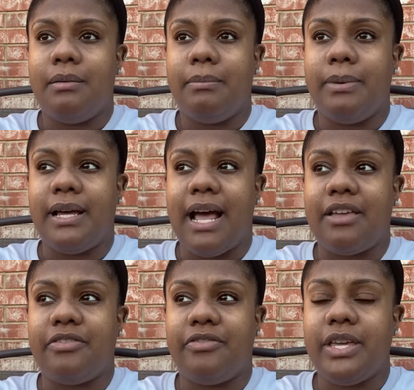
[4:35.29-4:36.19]
but I
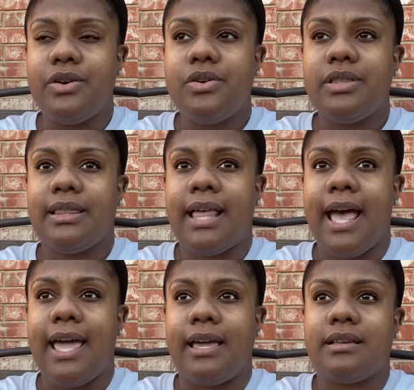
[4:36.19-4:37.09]
feel
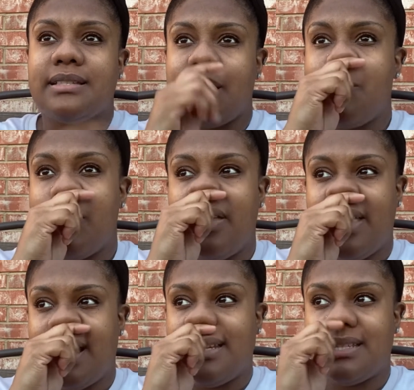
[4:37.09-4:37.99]
like someone that